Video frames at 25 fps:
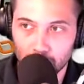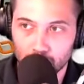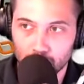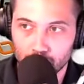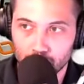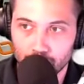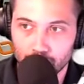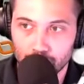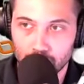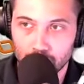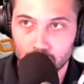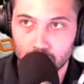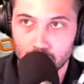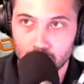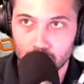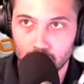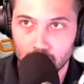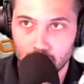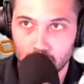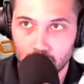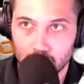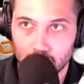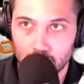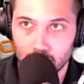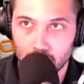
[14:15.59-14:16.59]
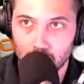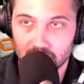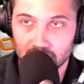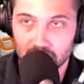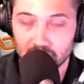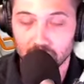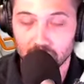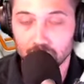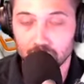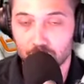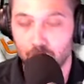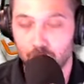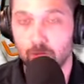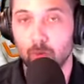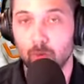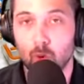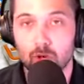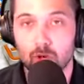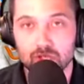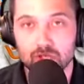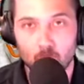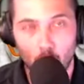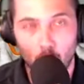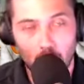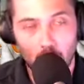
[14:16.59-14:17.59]
I was like, they treat him
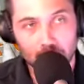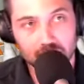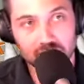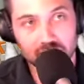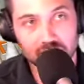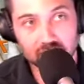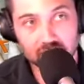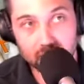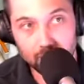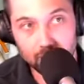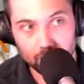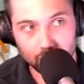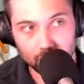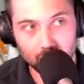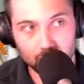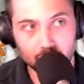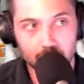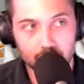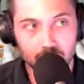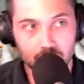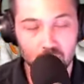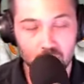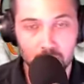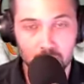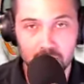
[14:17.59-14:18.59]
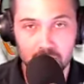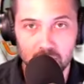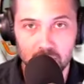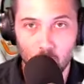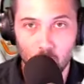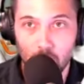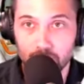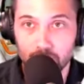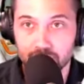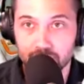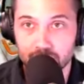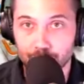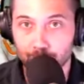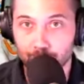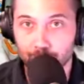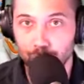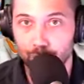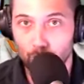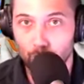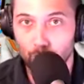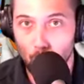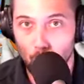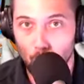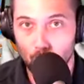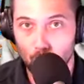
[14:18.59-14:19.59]
more as a wide receiver. They treat him as a wide receiver
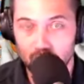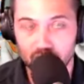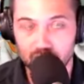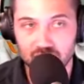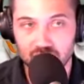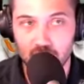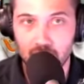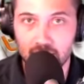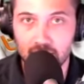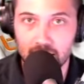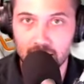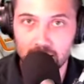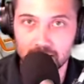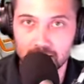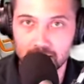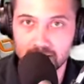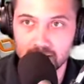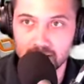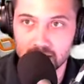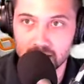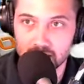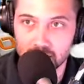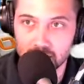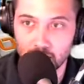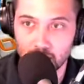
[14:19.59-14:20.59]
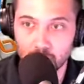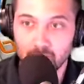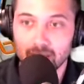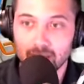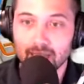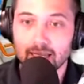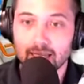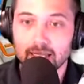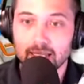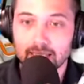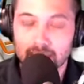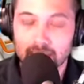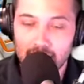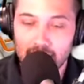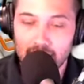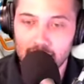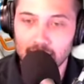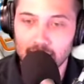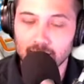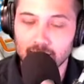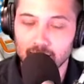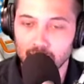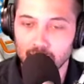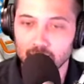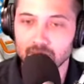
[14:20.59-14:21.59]
for the Chan Gailey system.
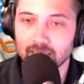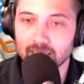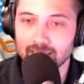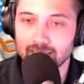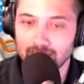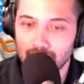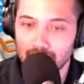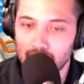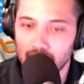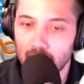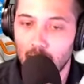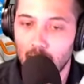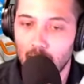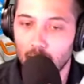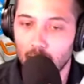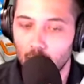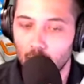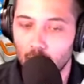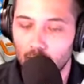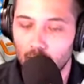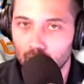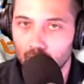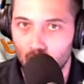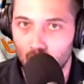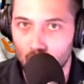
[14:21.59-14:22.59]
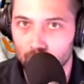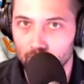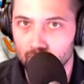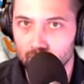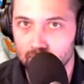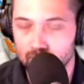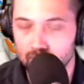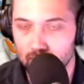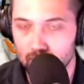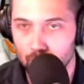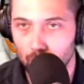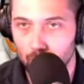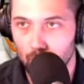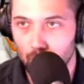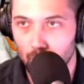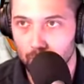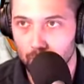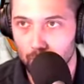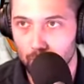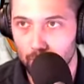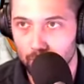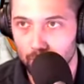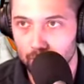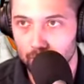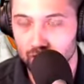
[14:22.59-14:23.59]
Net, it was like, then I will have confidence that he will have
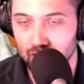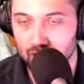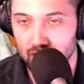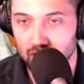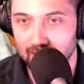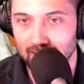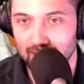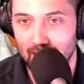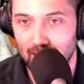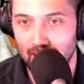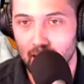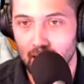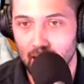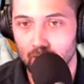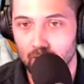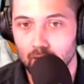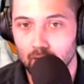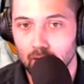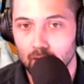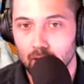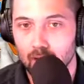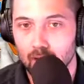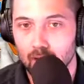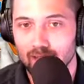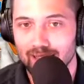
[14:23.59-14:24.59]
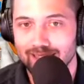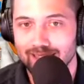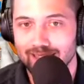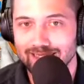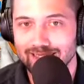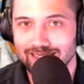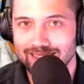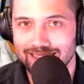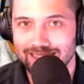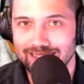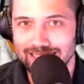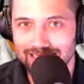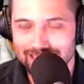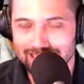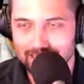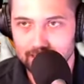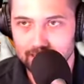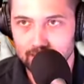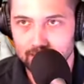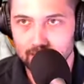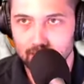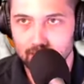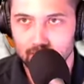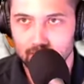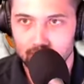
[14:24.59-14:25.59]
a better chance to have a
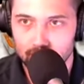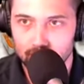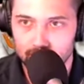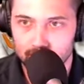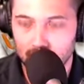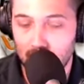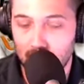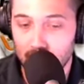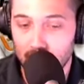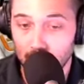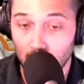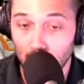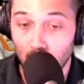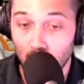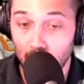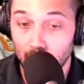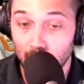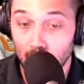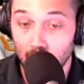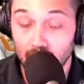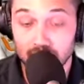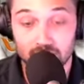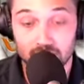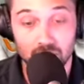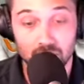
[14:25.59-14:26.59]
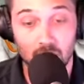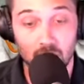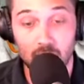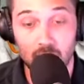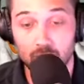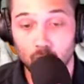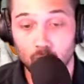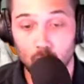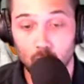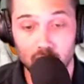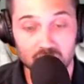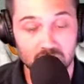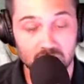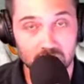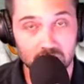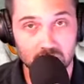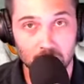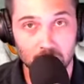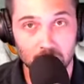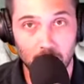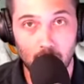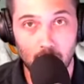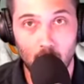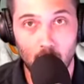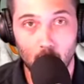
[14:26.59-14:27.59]
decent stat line. I still have questions
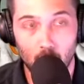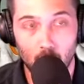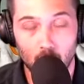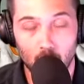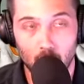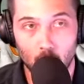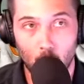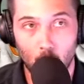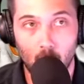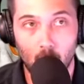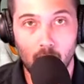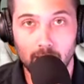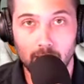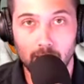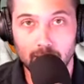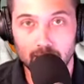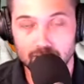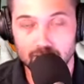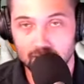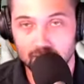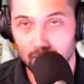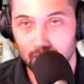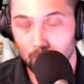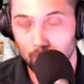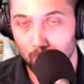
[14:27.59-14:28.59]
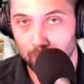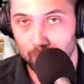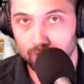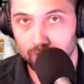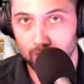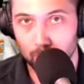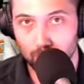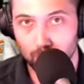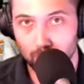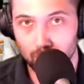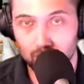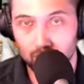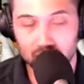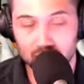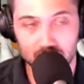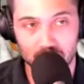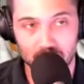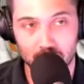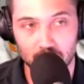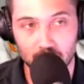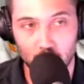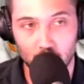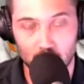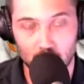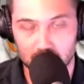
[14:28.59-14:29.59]
about why he doesn't get more separation. I
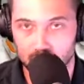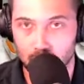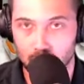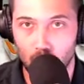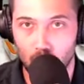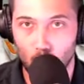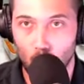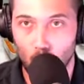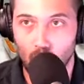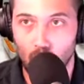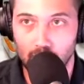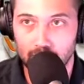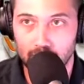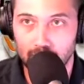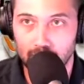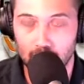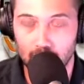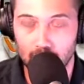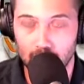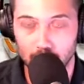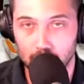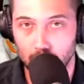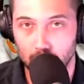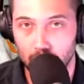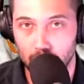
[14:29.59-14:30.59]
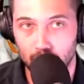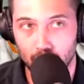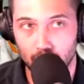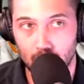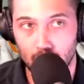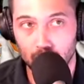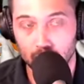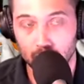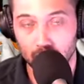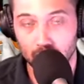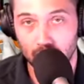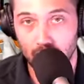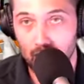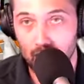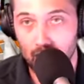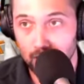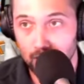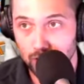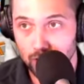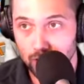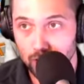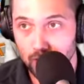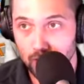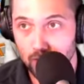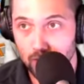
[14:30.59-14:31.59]
still have questions about why he can't be better after the
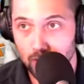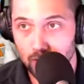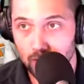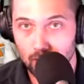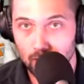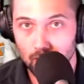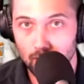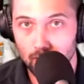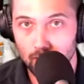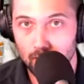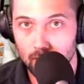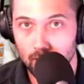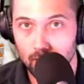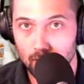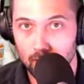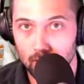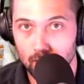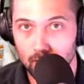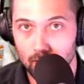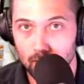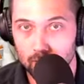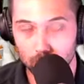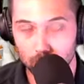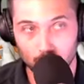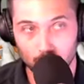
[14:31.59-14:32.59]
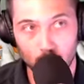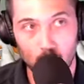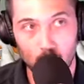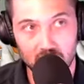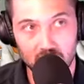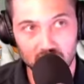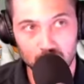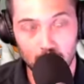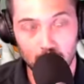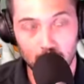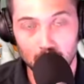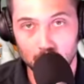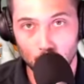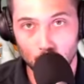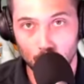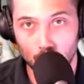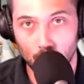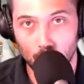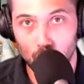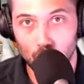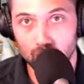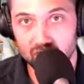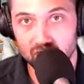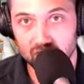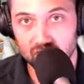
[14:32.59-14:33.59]
catch. So I have questions about his
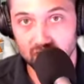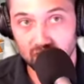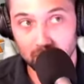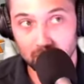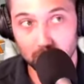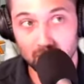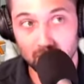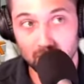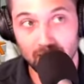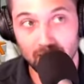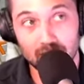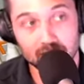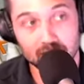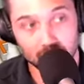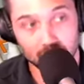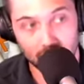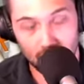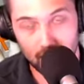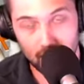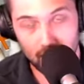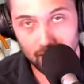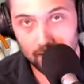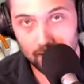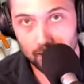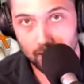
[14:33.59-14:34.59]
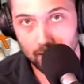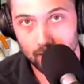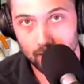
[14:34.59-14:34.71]
overall ceiling because of that.